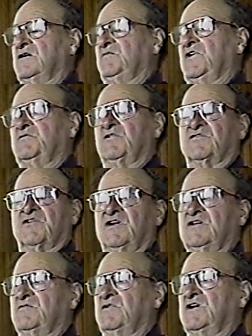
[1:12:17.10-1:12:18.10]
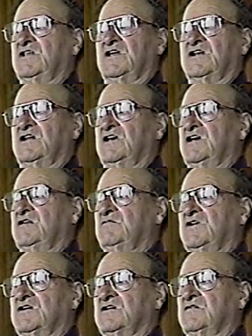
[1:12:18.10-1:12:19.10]
people tried to buy that land,
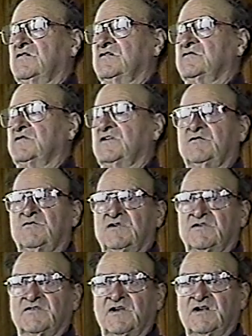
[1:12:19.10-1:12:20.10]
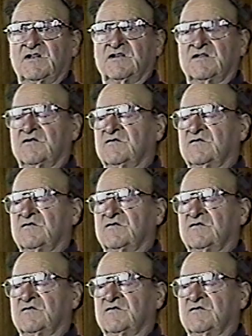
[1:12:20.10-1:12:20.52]
my gosh, but he wouldn't sell it, you know.